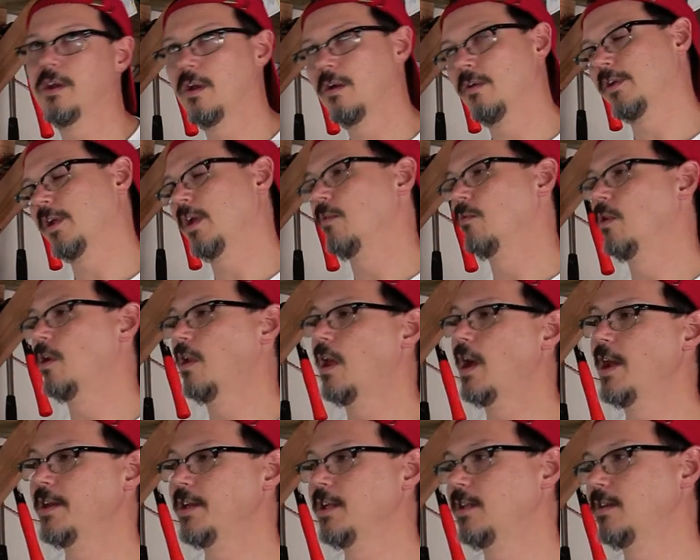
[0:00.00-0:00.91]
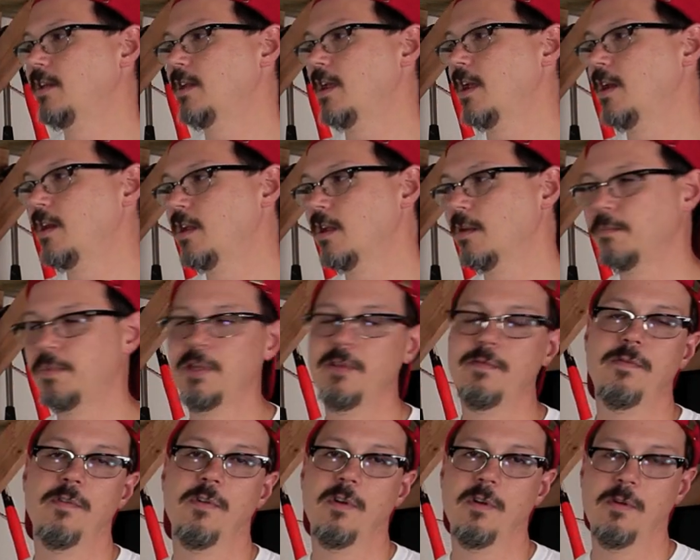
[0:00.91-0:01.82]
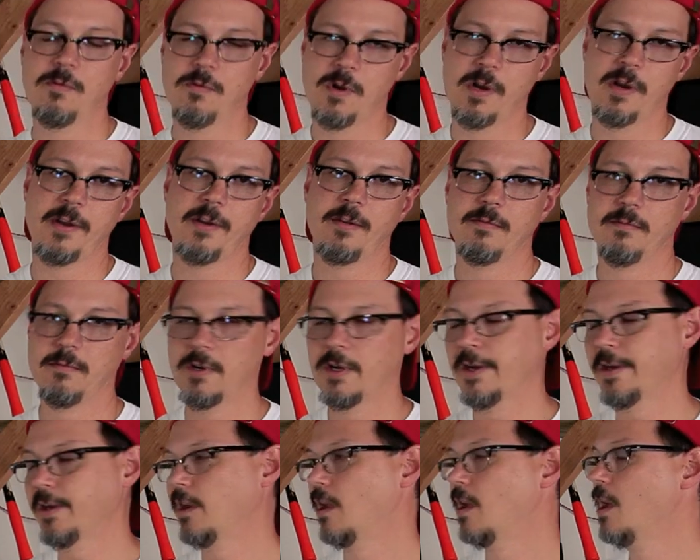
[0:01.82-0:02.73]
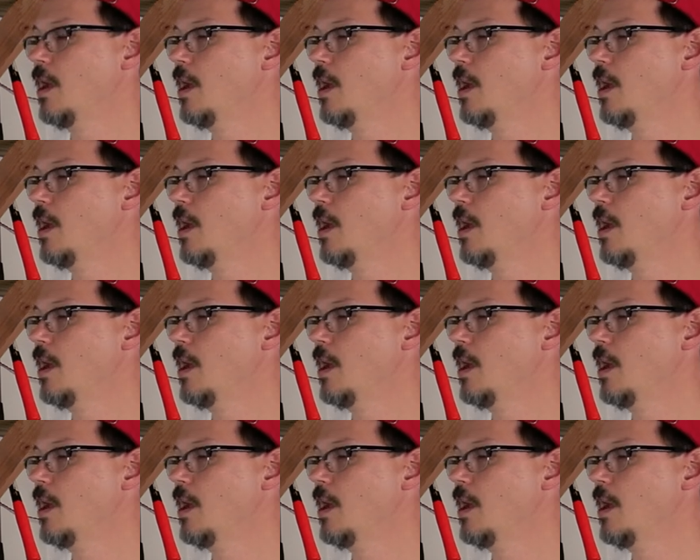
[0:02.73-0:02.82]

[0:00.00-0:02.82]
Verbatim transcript: Okay, well, I need the ADMP401, right?